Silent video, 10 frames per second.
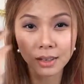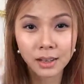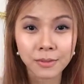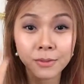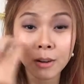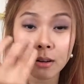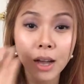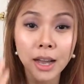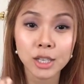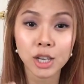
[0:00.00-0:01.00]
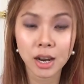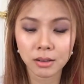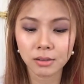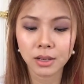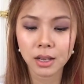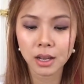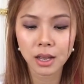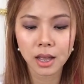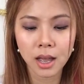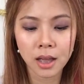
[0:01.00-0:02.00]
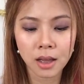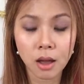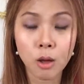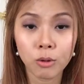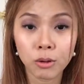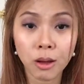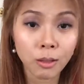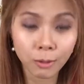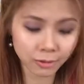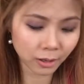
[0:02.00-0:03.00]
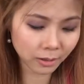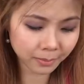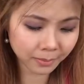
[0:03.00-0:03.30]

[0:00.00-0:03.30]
a full eyeshadow all over.